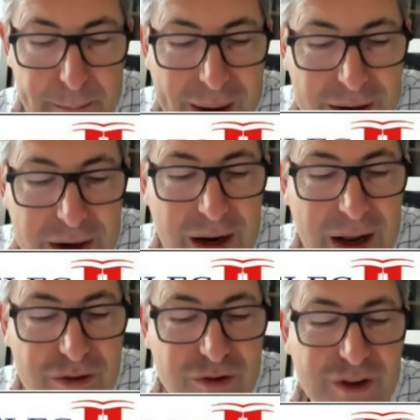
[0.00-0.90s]

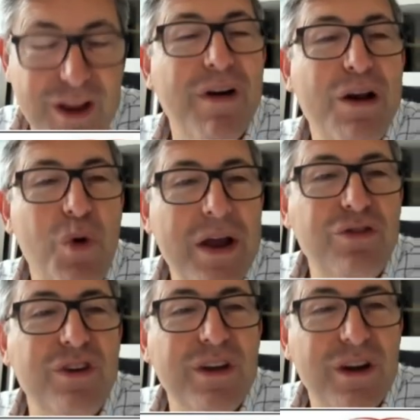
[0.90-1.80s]
better at
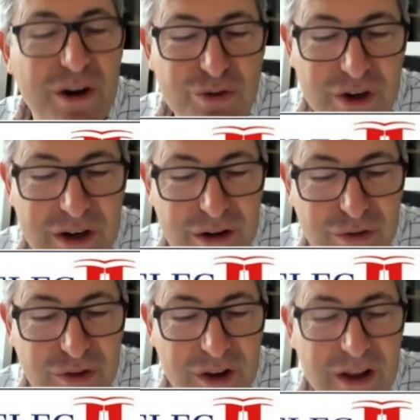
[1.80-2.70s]
evaluating
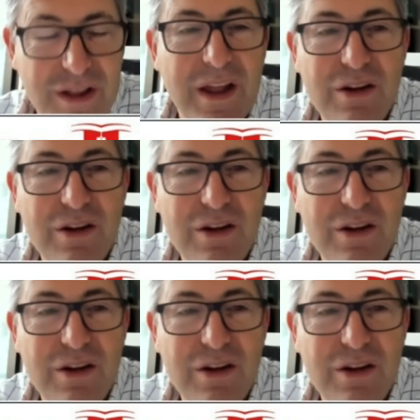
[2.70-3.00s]
alternatives